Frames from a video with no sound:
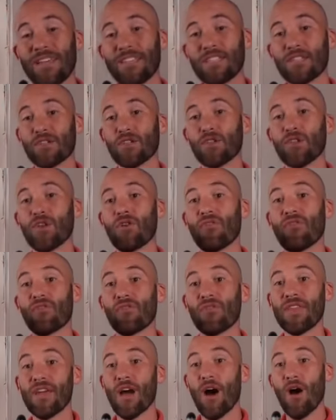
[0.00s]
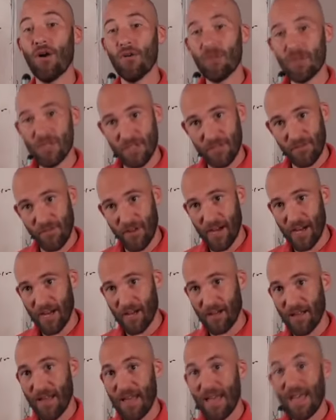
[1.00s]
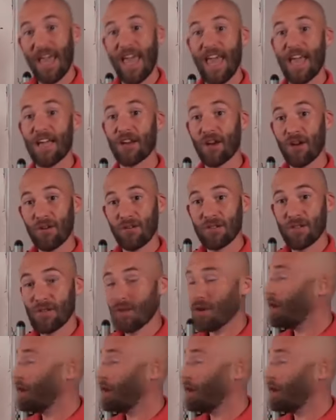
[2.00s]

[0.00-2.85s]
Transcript: is it'll look for the hosts file. It goes to